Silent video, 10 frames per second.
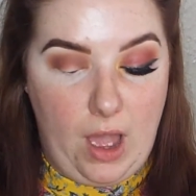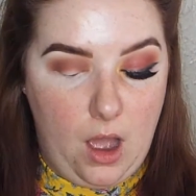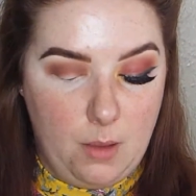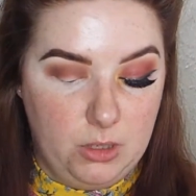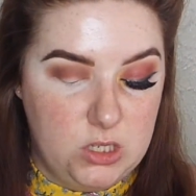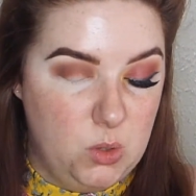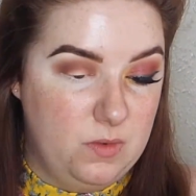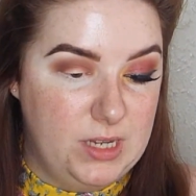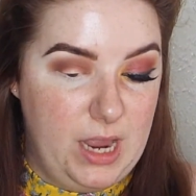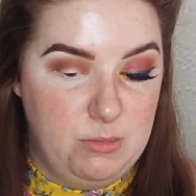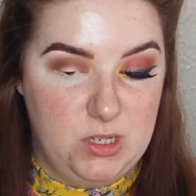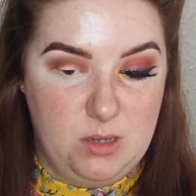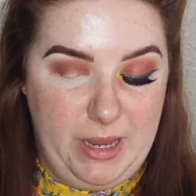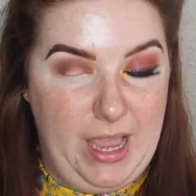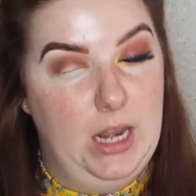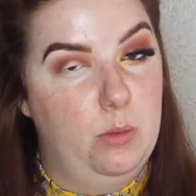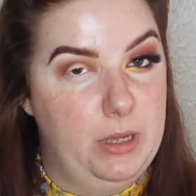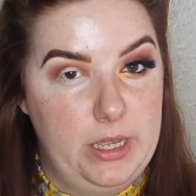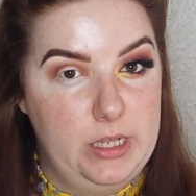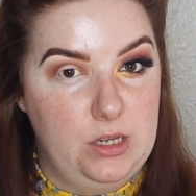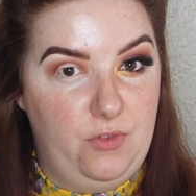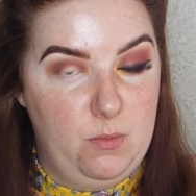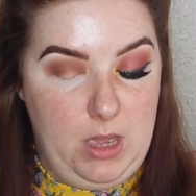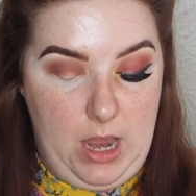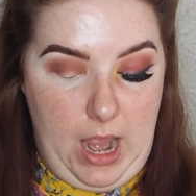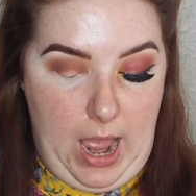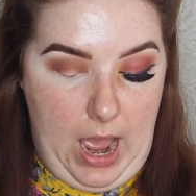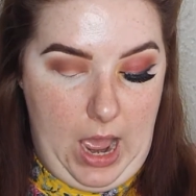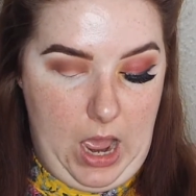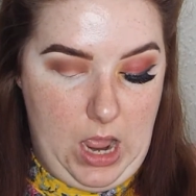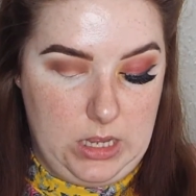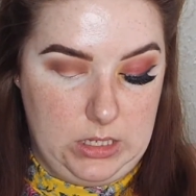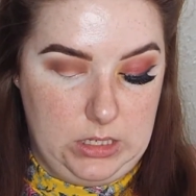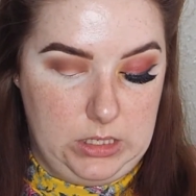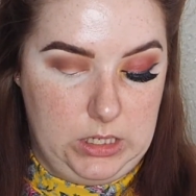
I'm going to do it with tape just to make it a little bit easier for me and